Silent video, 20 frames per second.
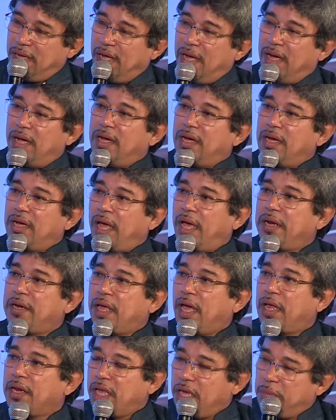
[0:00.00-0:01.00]
uh, and,
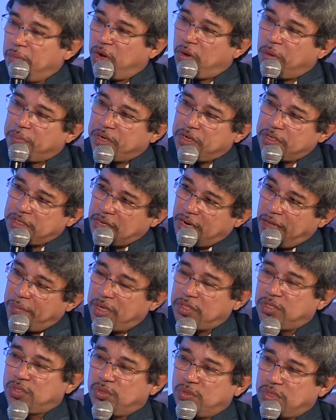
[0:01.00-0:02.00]
and cable operators and
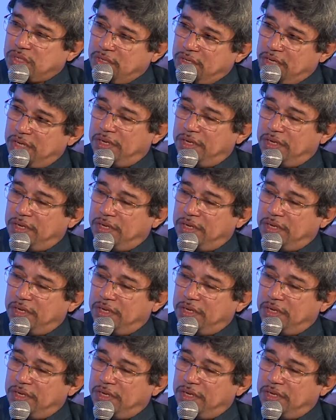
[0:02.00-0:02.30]
MSOs and